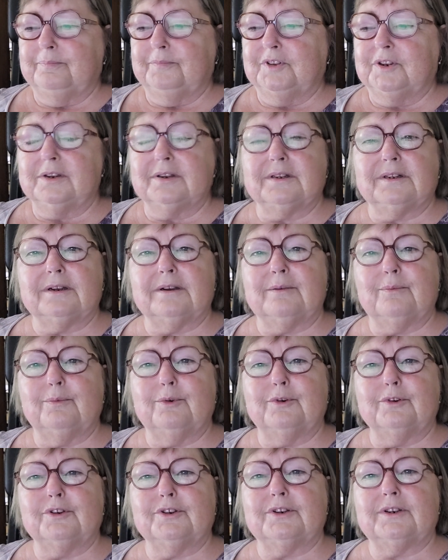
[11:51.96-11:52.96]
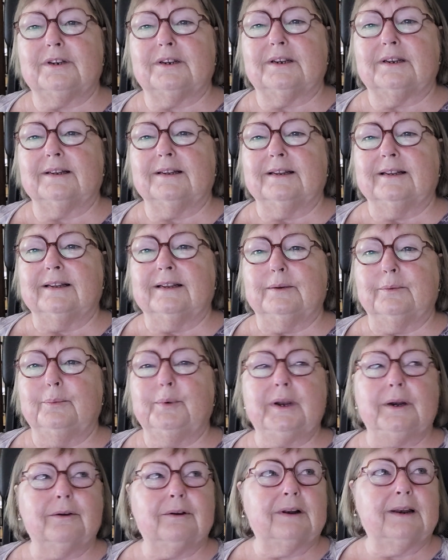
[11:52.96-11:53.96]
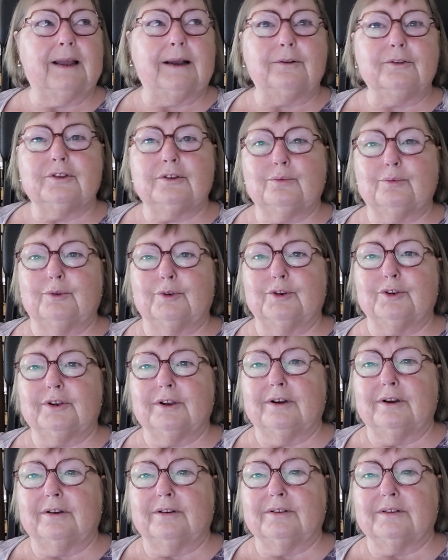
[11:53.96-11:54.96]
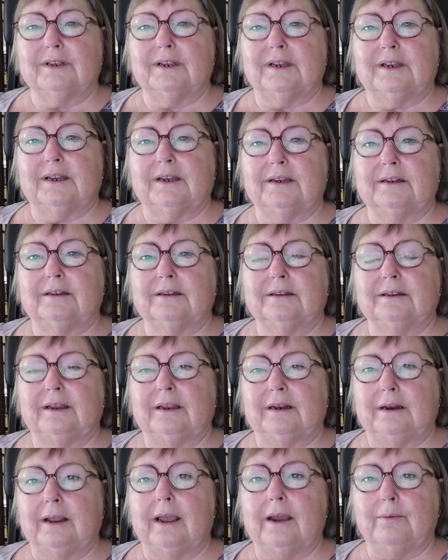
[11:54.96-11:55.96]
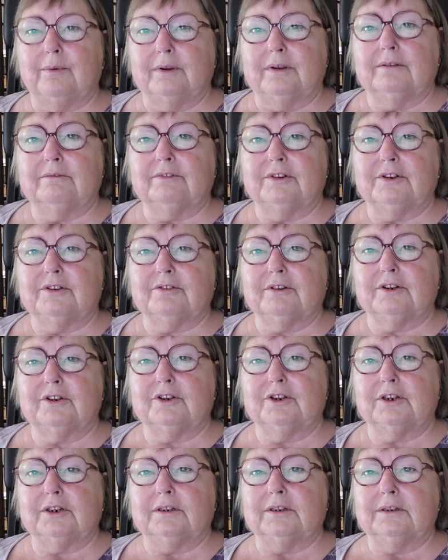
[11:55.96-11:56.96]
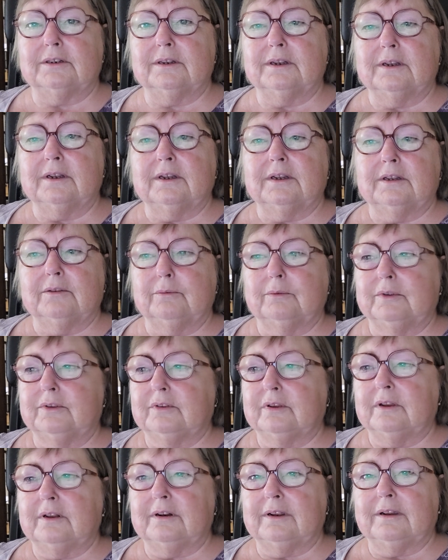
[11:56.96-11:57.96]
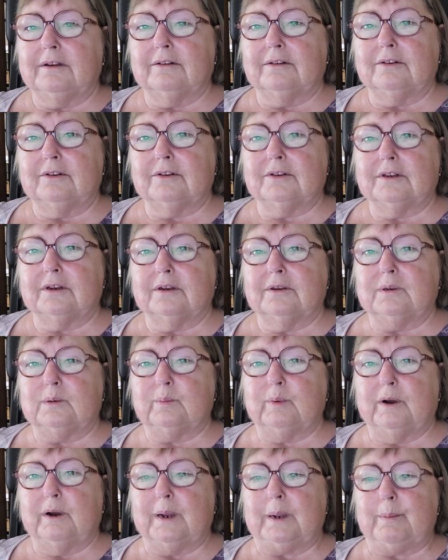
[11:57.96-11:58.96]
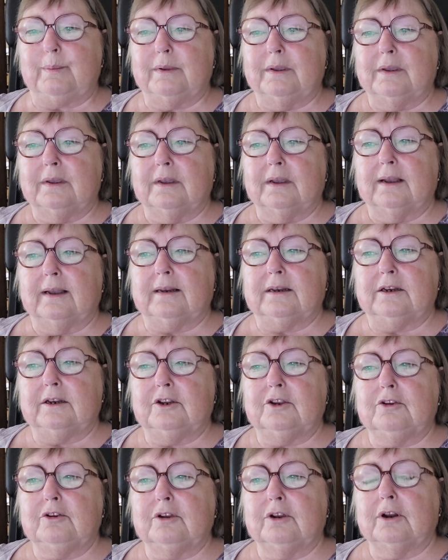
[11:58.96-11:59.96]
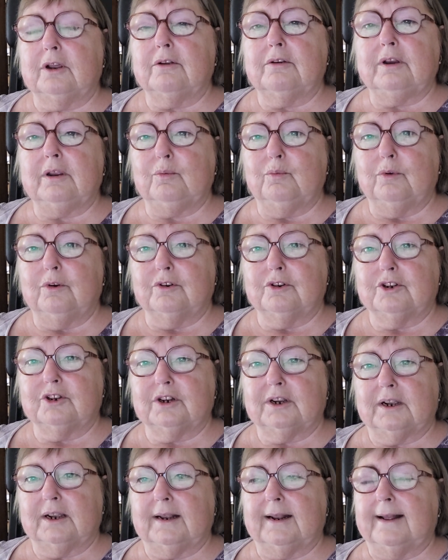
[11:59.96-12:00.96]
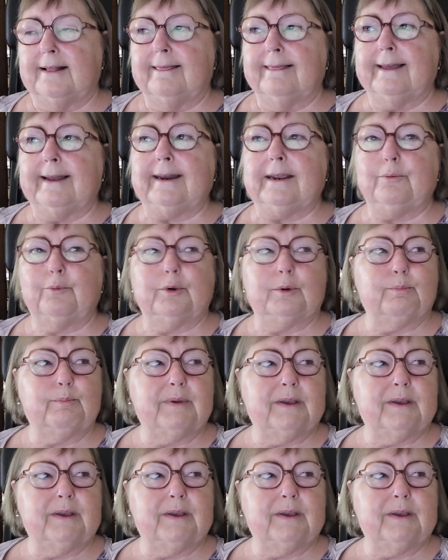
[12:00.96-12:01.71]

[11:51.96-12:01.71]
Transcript: Just don't wash it. We're not allowed to wash cars here in our restrictions. Certainly can't use the hose pipe, and you can only wash it, and then it would